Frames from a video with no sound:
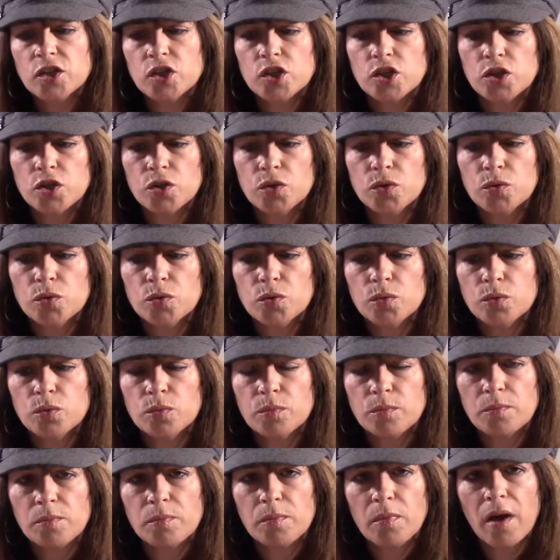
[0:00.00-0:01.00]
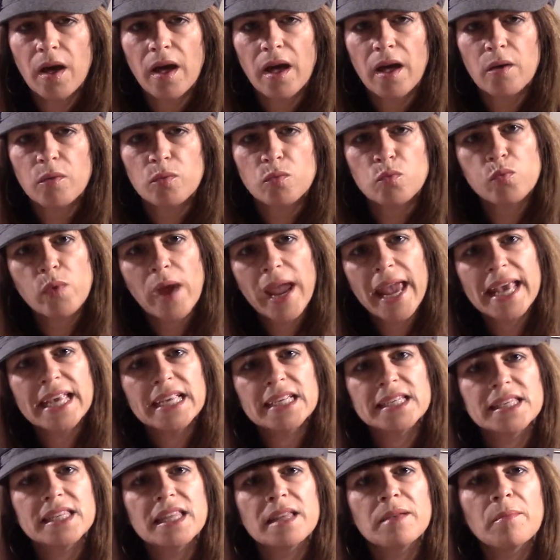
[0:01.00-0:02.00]
to
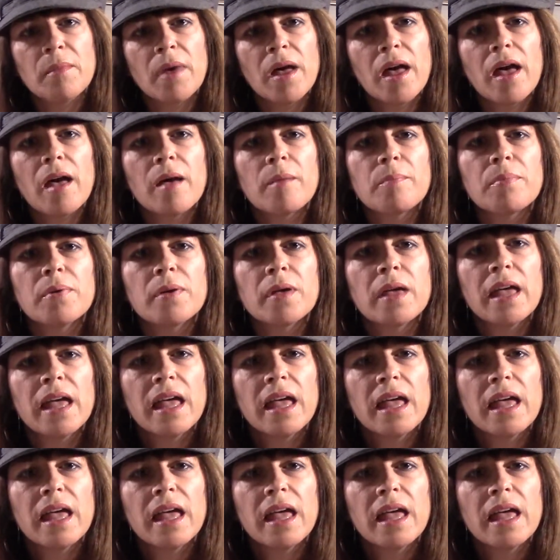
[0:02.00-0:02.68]
raise them up